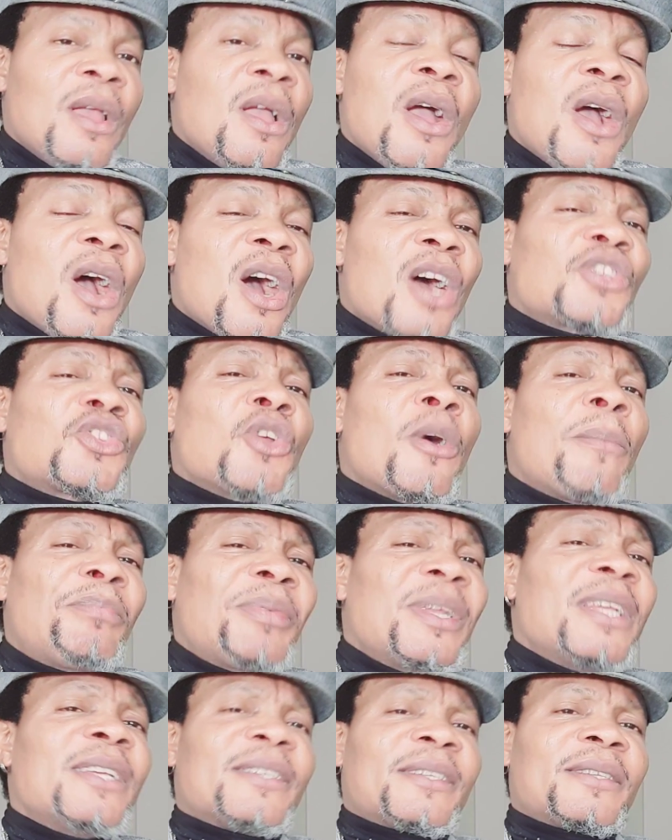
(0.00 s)
Also,
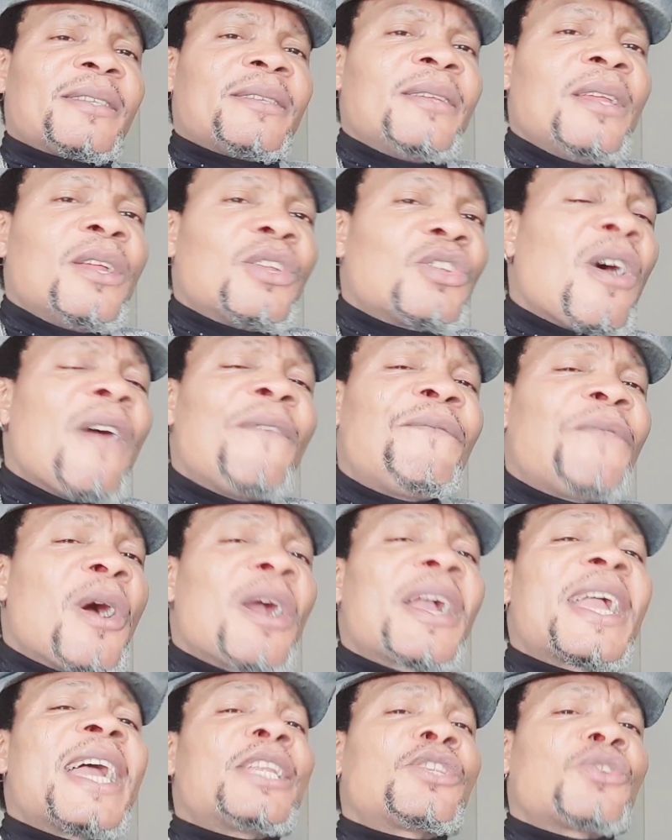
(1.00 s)
please don't
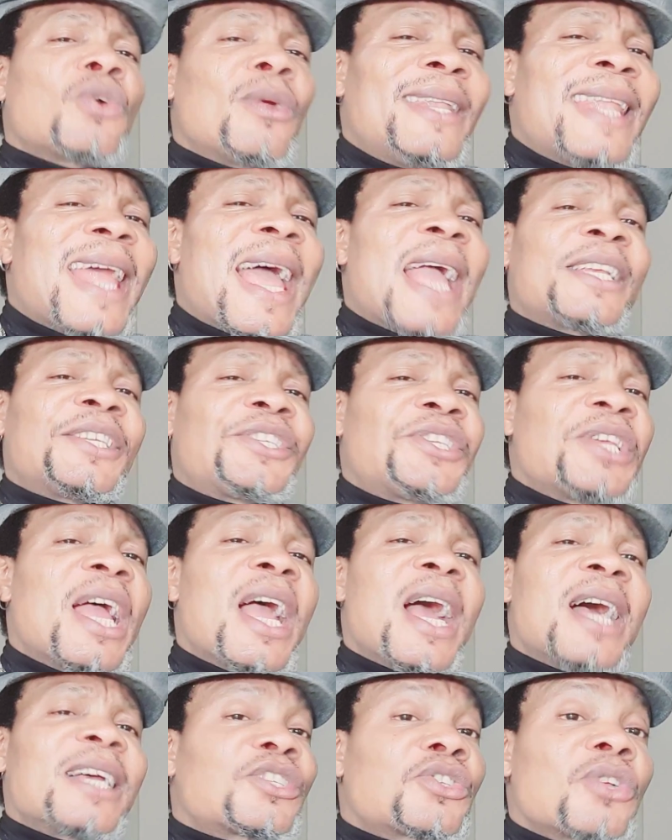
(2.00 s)
forget to like,
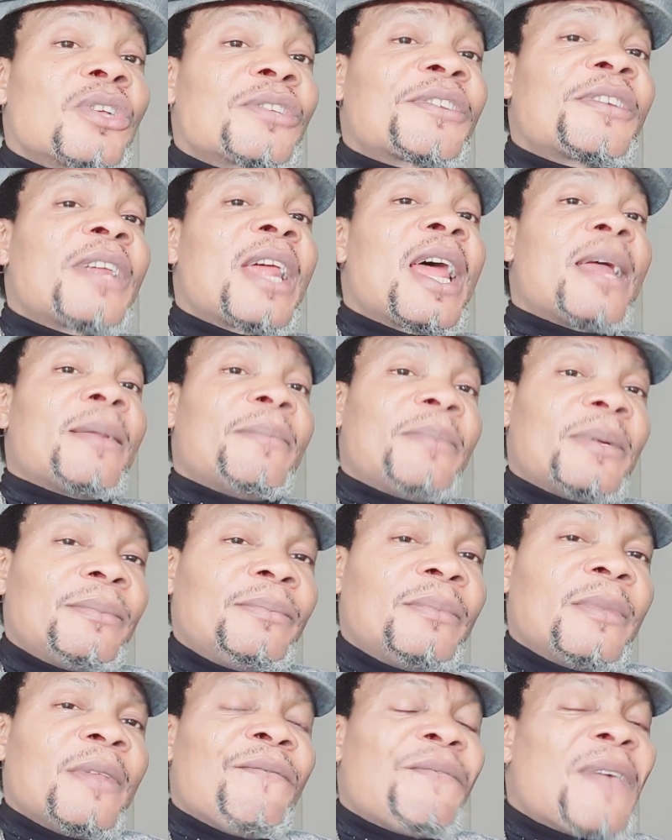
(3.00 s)
share, and subscribe.
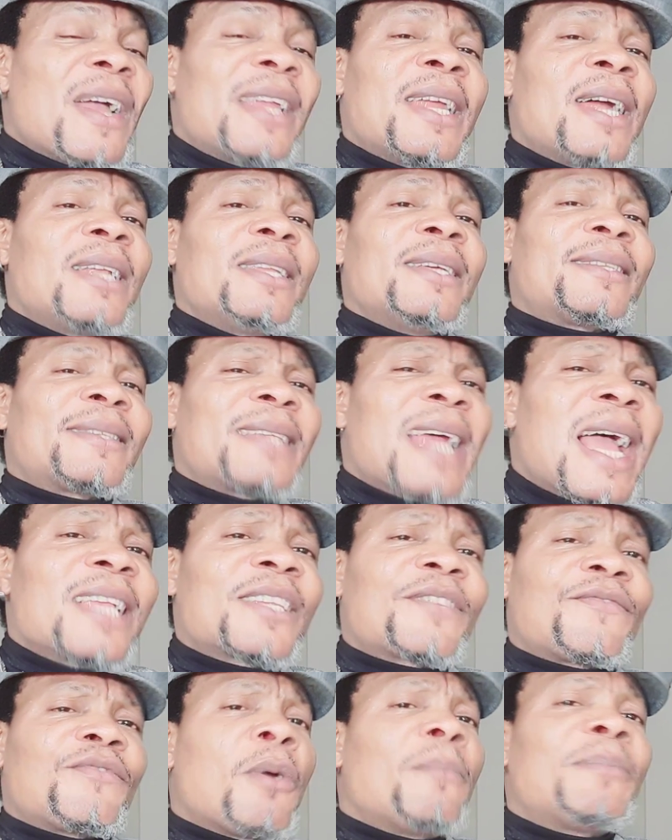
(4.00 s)
Finally,
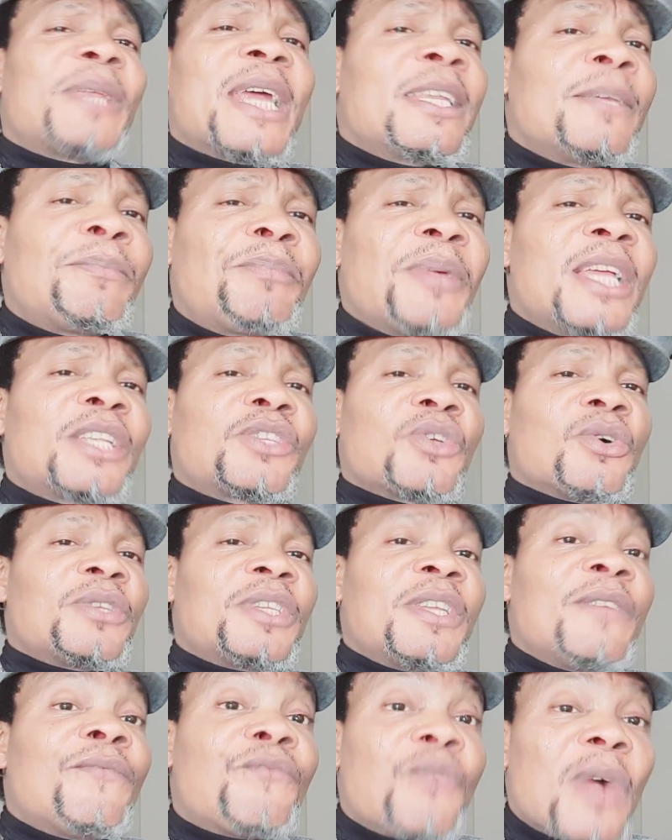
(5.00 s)
thanks from Derrick Peyton,
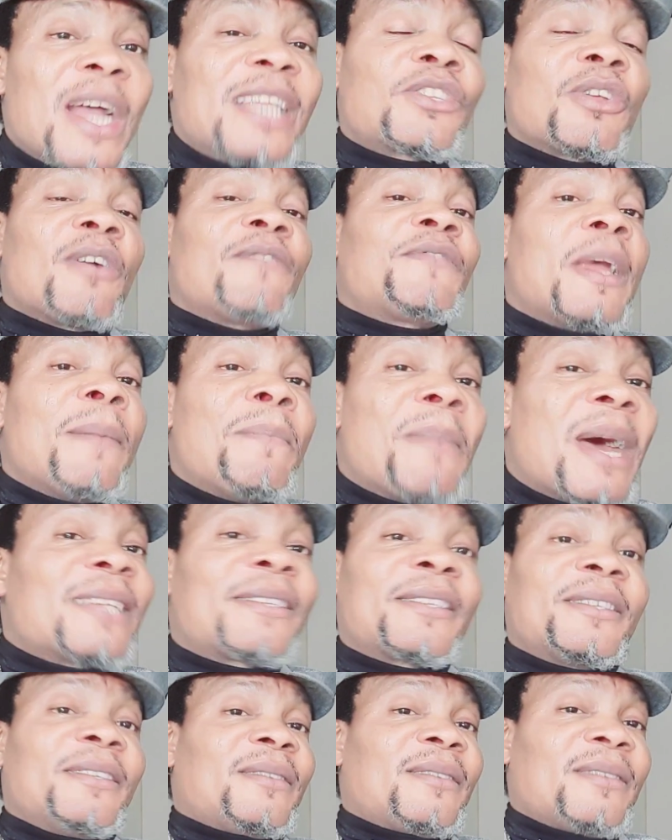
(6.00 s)
the voice of the
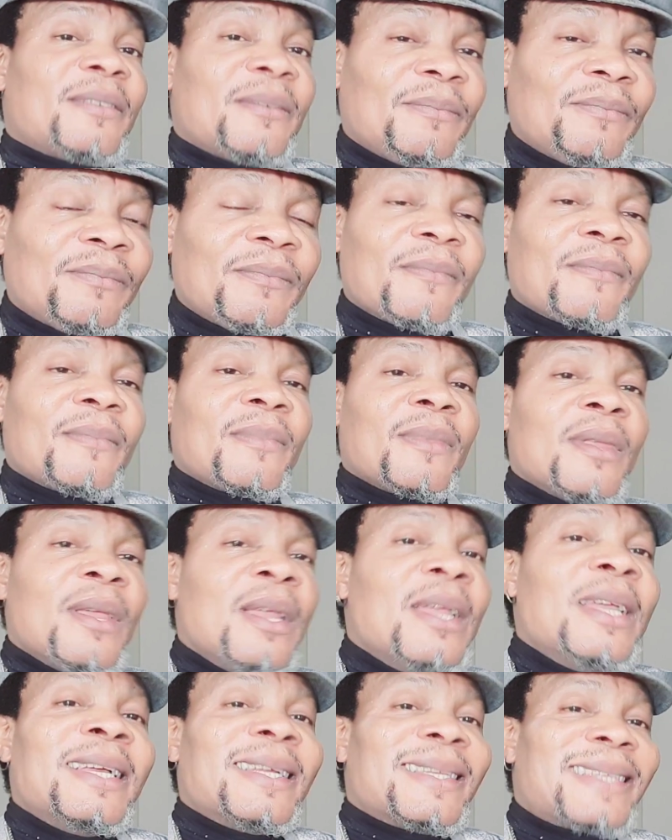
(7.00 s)
masses,
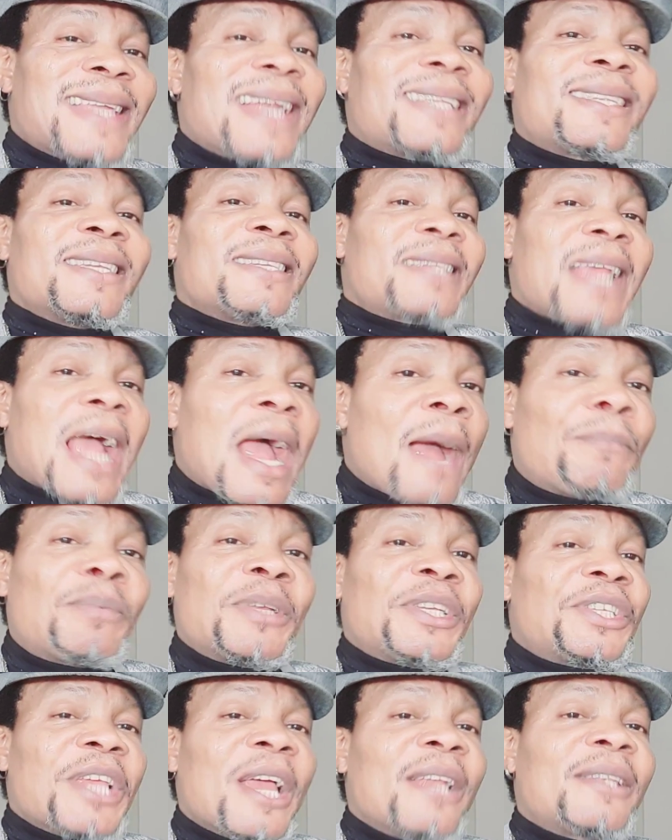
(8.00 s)
that is
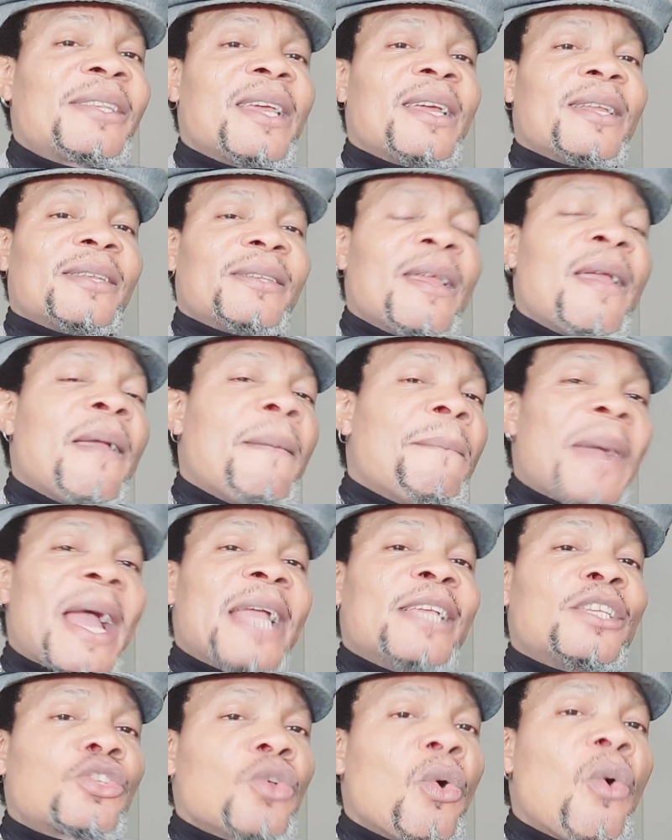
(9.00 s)
appreciated
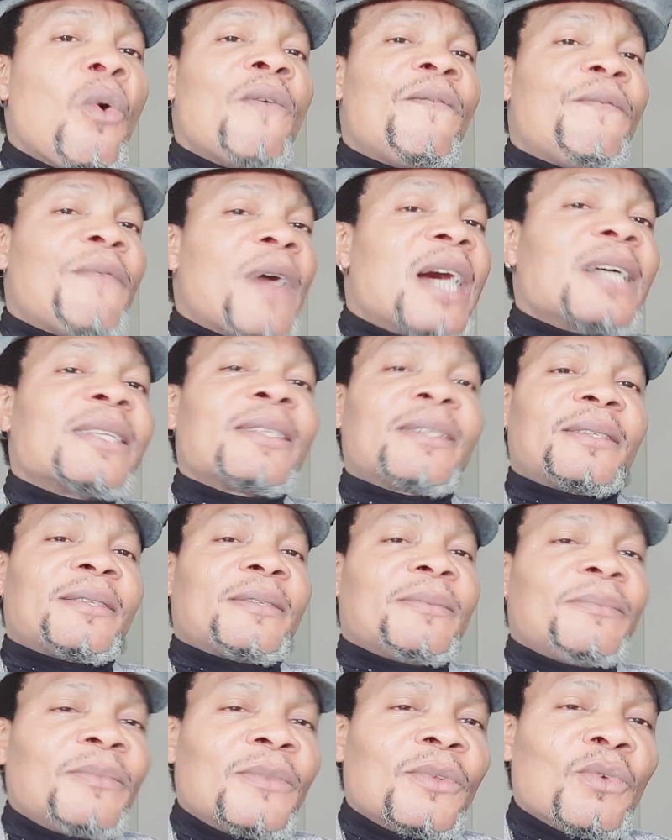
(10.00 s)
by his own fans.